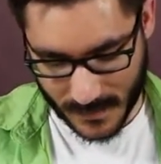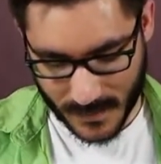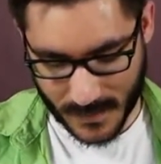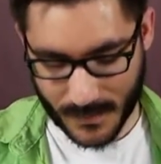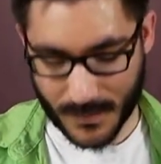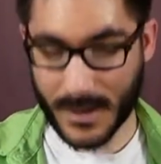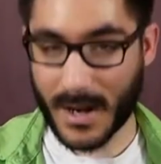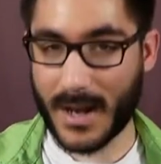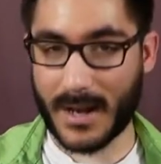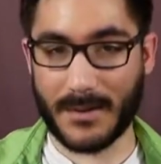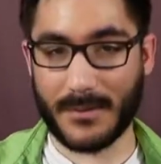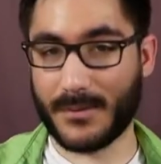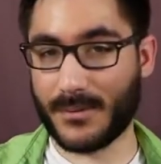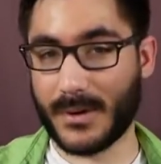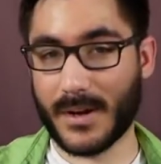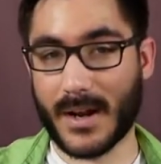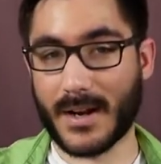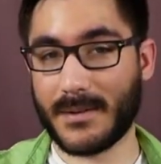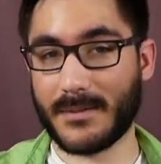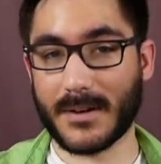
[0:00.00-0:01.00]
We're not even
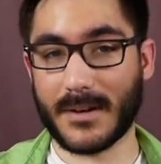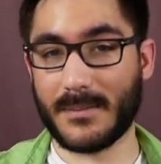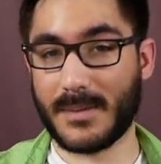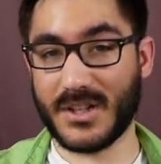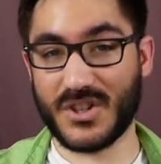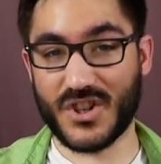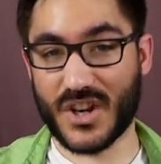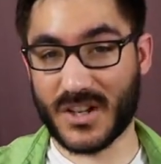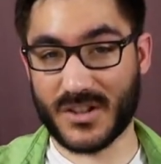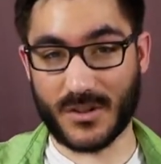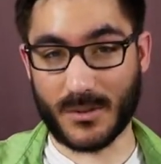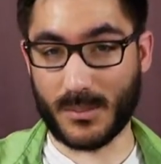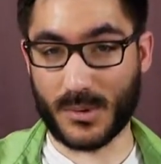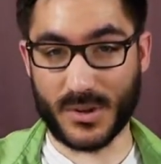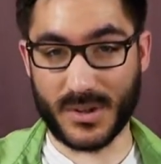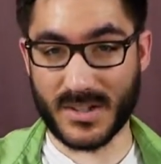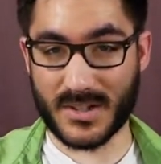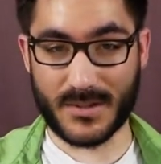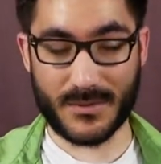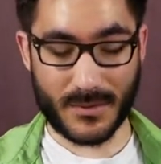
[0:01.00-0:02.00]
going to be gentle
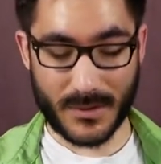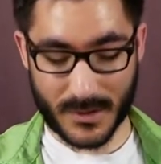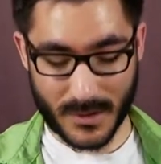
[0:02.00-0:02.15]
boys.